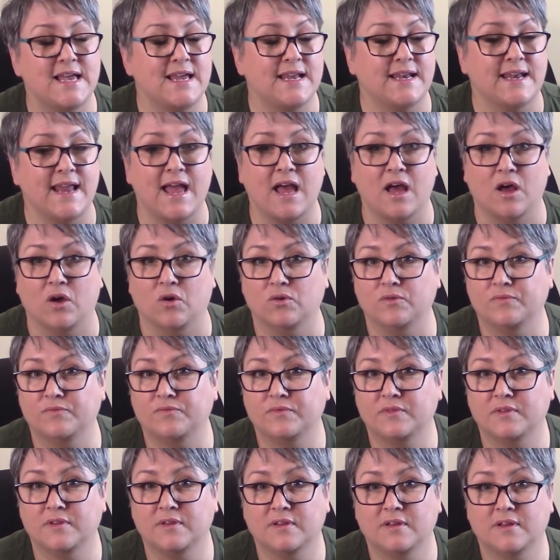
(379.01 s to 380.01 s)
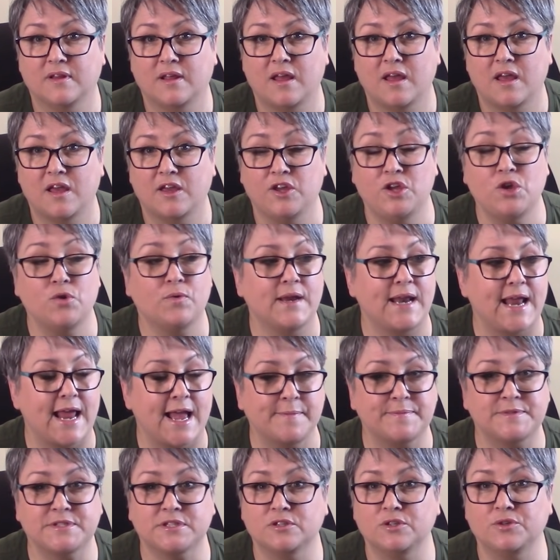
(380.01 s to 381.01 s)
Now, you can
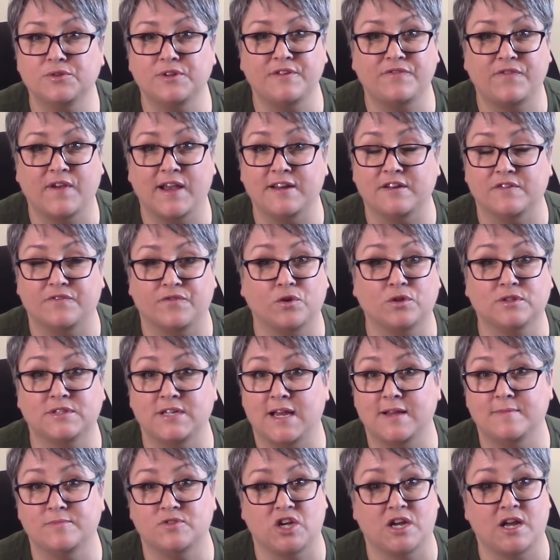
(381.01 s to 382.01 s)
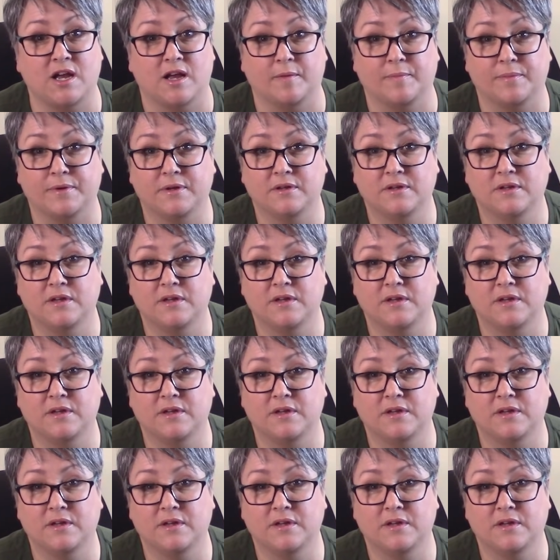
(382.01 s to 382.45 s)
absolutely find a full-time job